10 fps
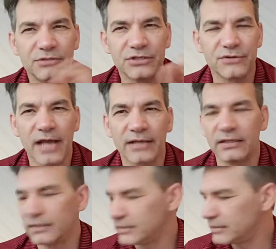
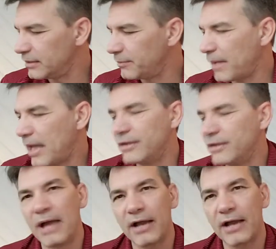distracting things in the
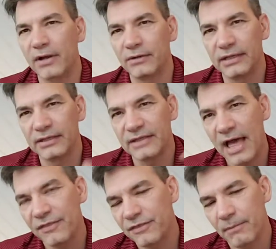background. Like,
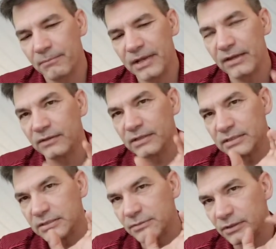that thumbnail
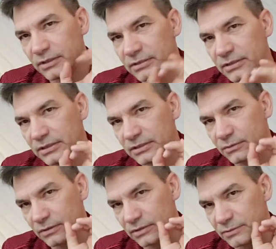is
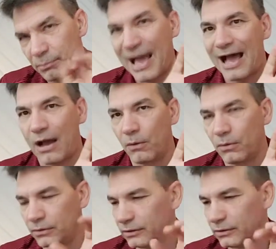pow.
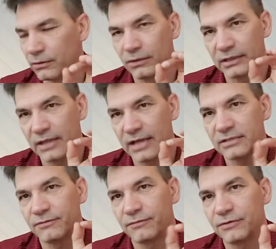Like, that's
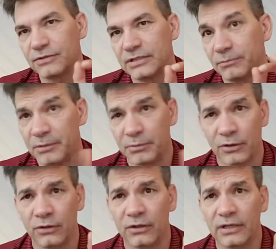the first thing. People are
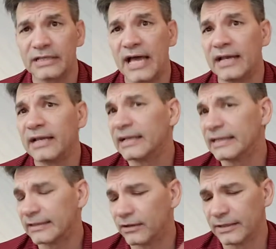going to look at that and
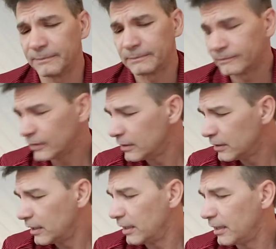click on
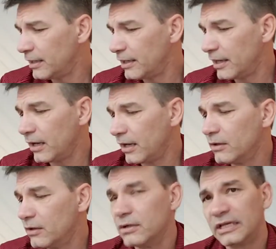it. And
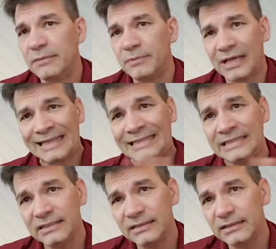keep it
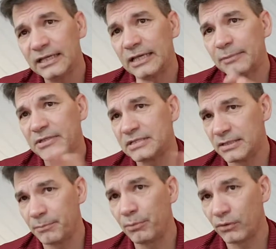clean, keep it
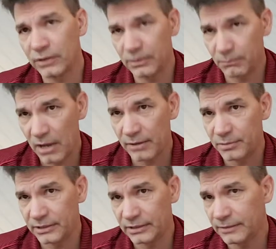simple, in my
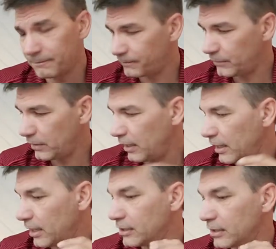opinion.
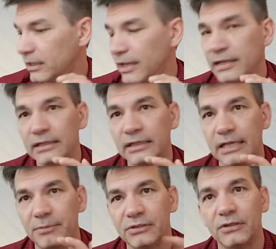And
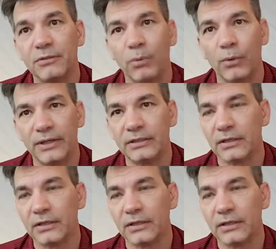keep it to the point.